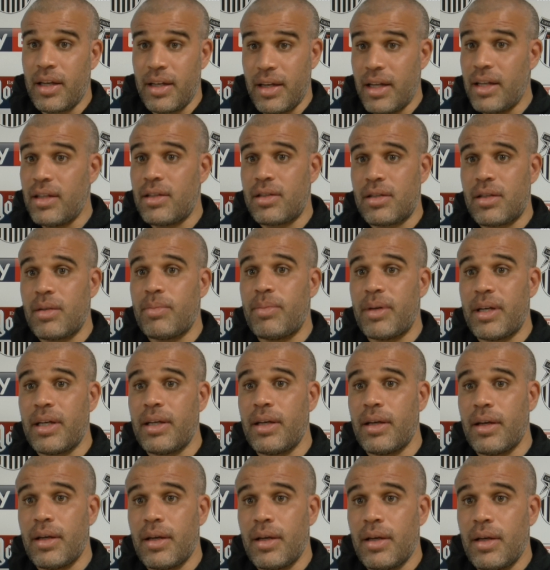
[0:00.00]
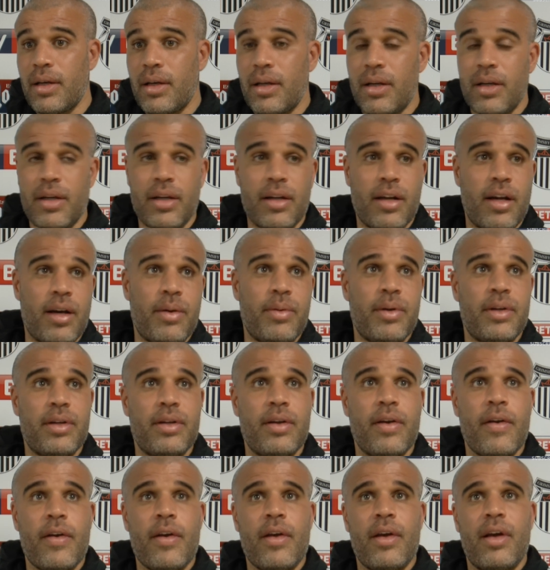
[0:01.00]
he needs to be. you know,
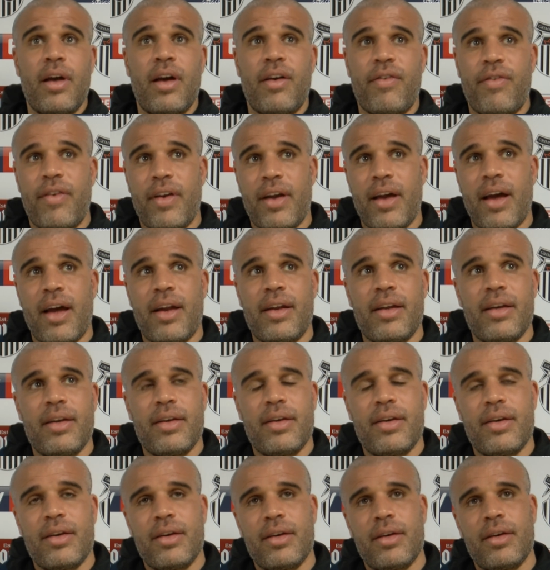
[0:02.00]
and I think Addy,